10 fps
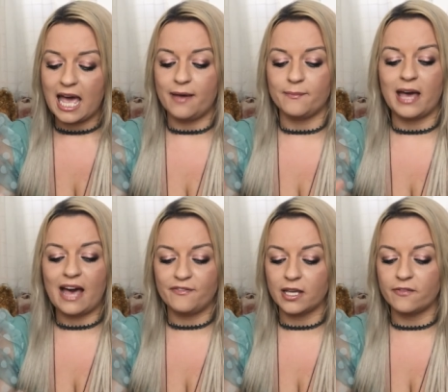um,
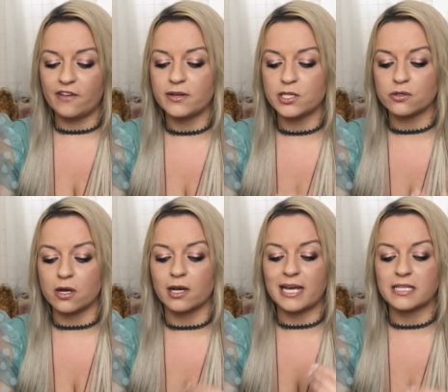having a very
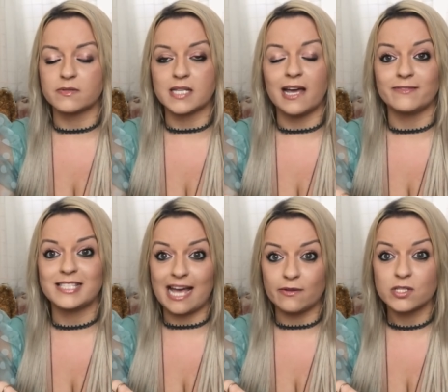strong amount of down,
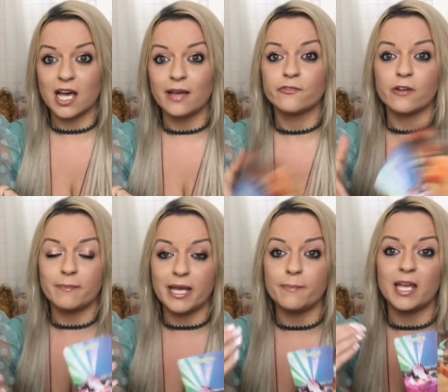downtime
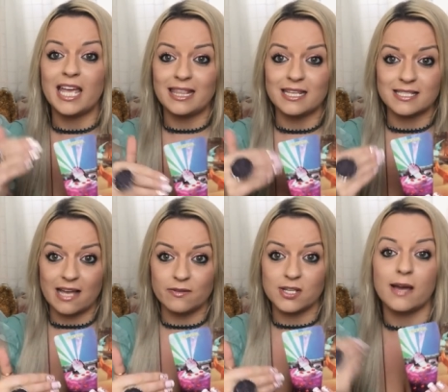from it. But in this
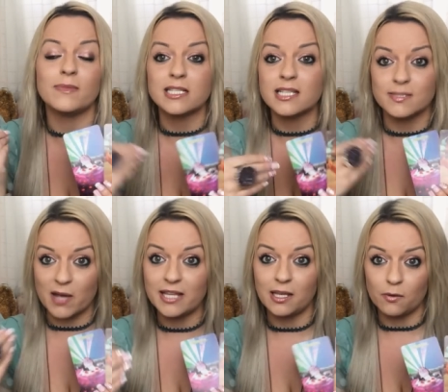downtime, this is
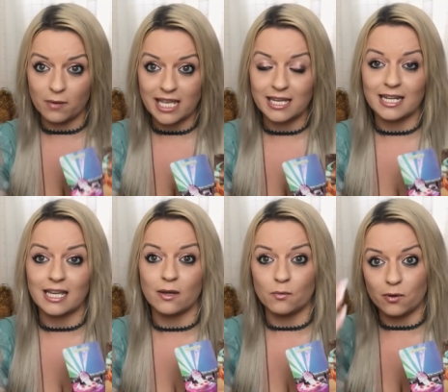where the
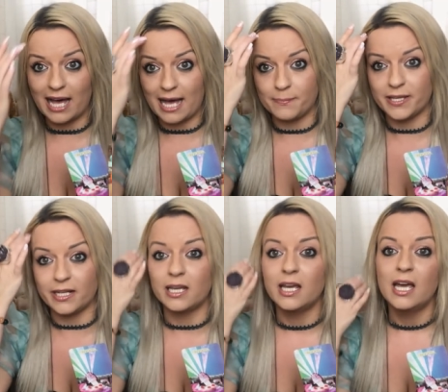awakening will
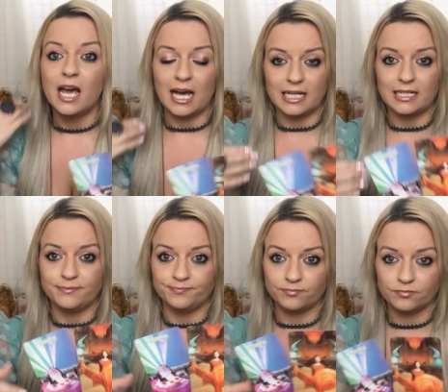happen.
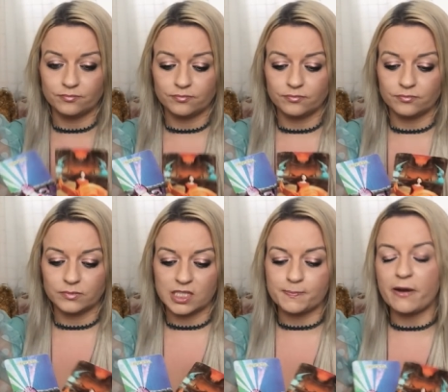Um,
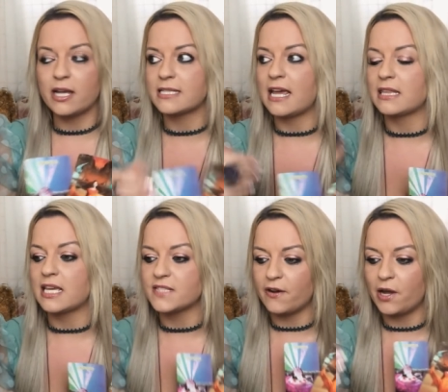Spirit is saying
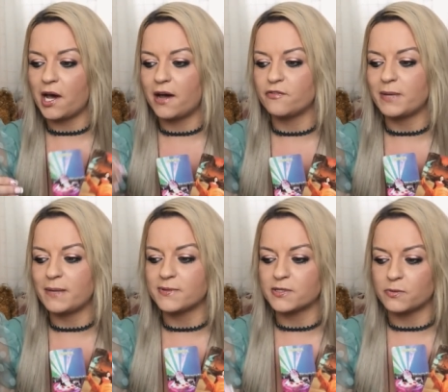that it's very hard for people